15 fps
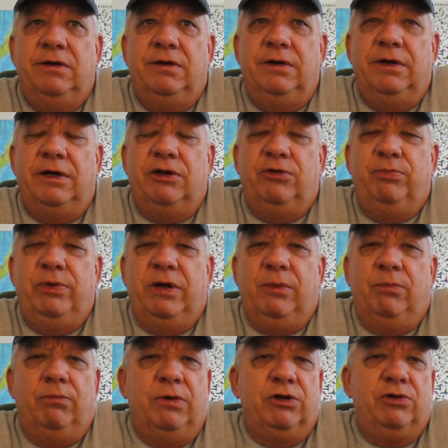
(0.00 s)
And I spent
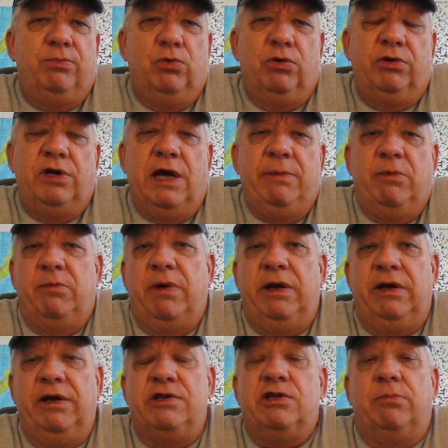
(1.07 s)
much more time at my
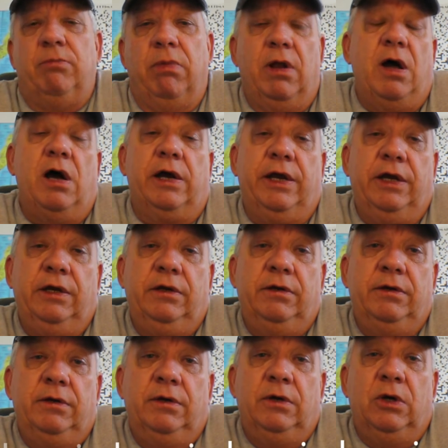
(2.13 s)
desk blogging,
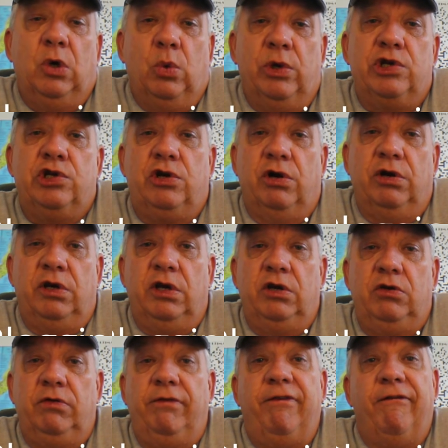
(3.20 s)
which turned
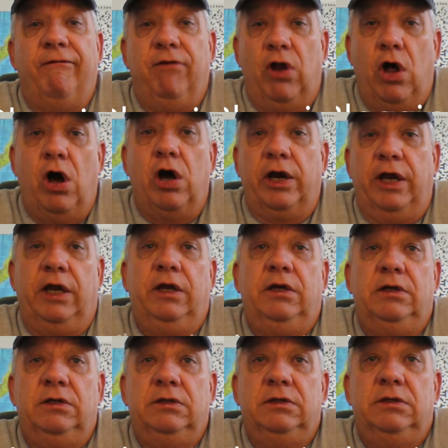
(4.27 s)
into the vlogging,
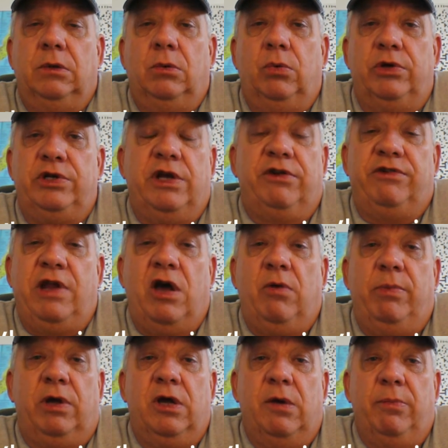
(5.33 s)
which has now
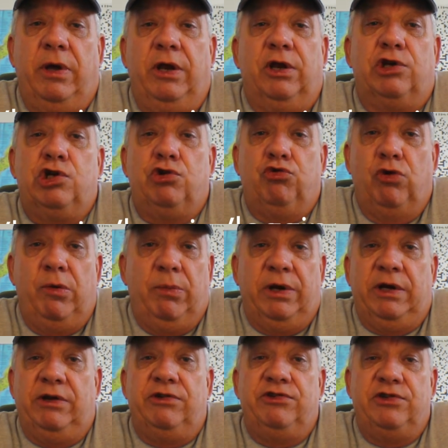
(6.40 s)
become an
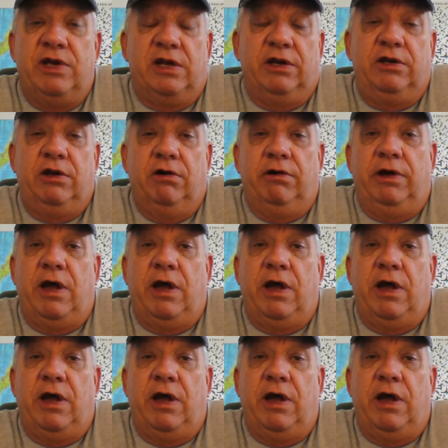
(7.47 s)
extremely sedentary